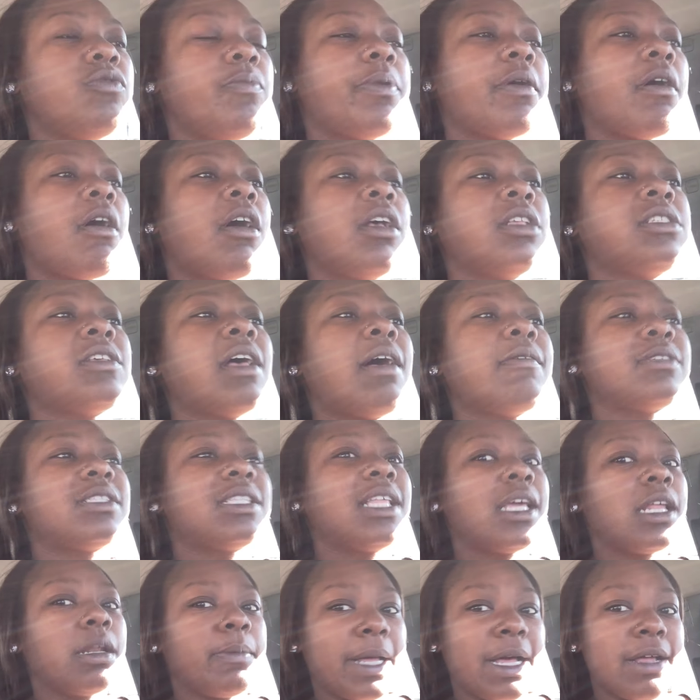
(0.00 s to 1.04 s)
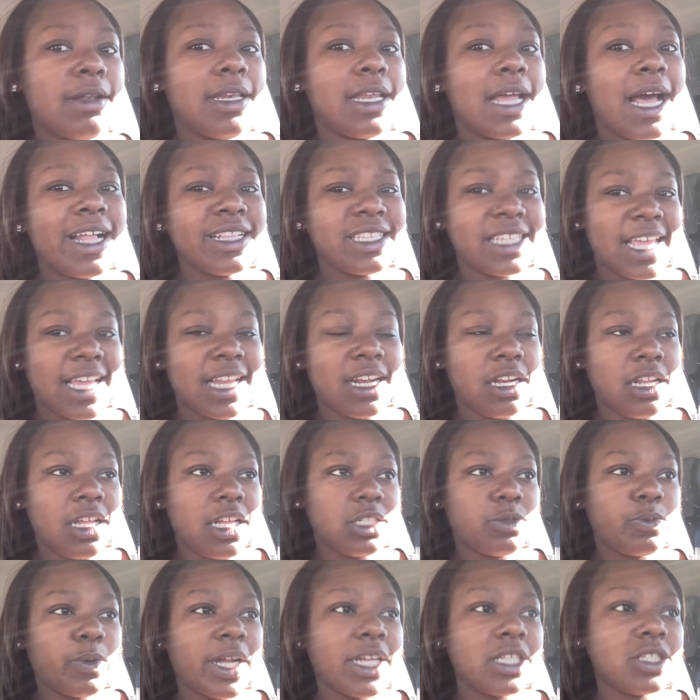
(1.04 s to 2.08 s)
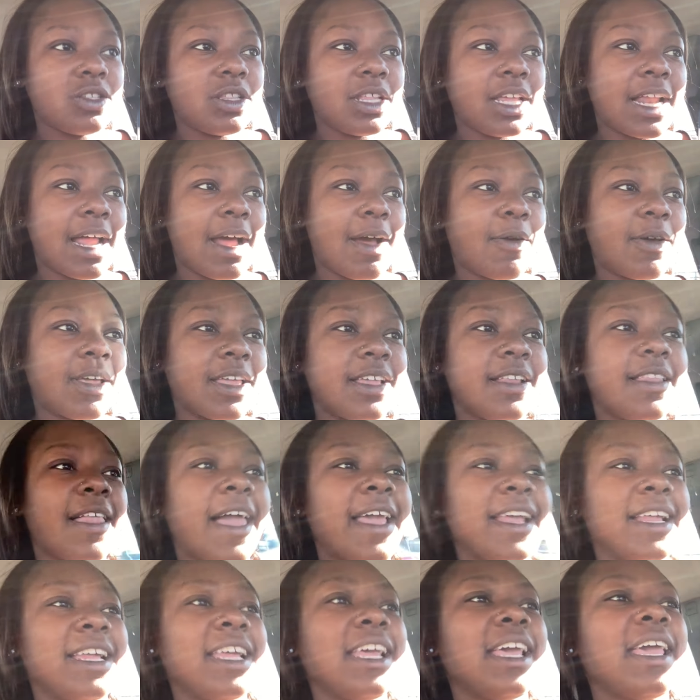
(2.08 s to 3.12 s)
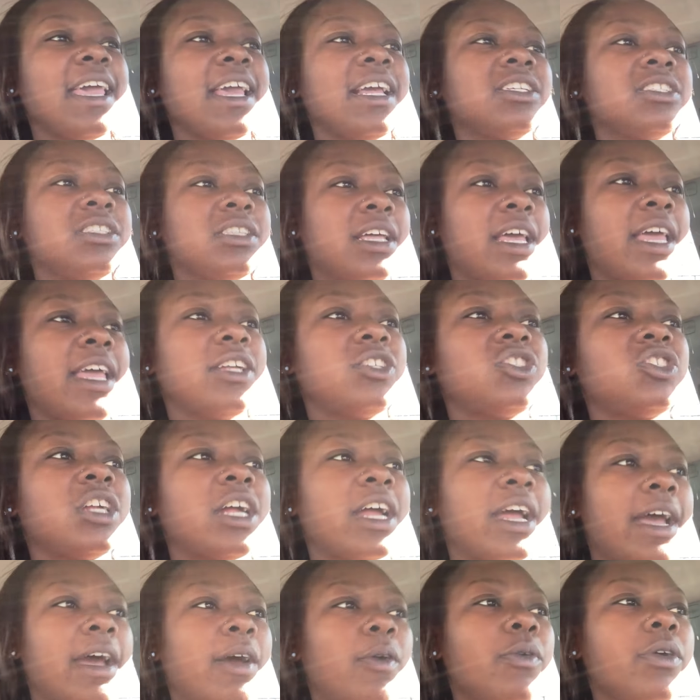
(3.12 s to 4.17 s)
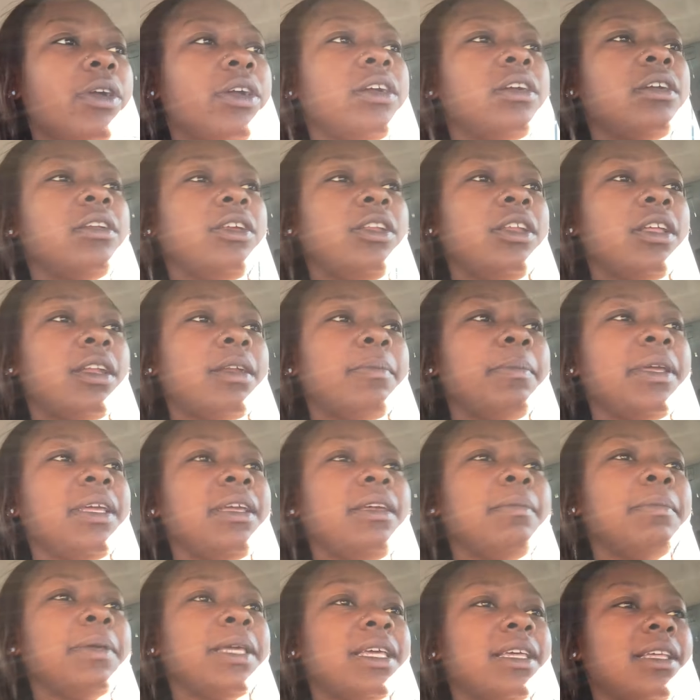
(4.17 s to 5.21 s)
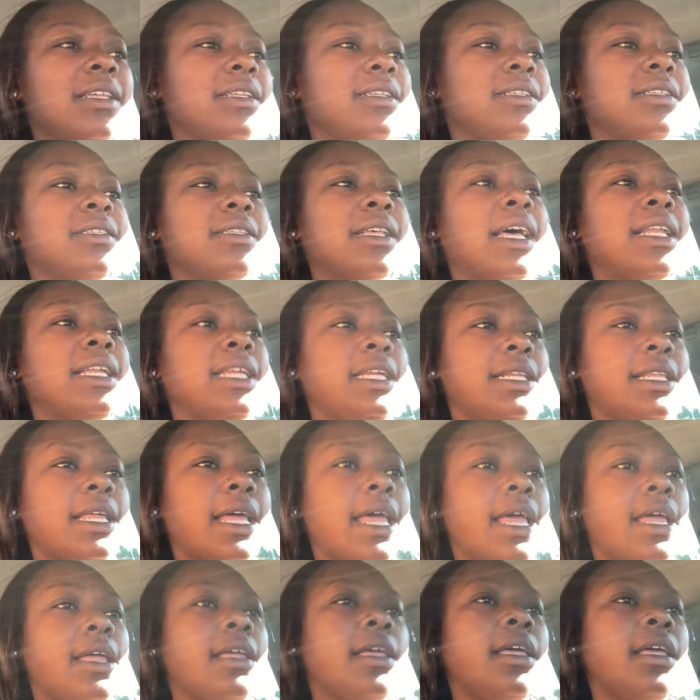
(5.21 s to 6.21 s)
But also I was thinking about not taking a lunch break so that I can like get the extra hour, you know what I mean, because I need that.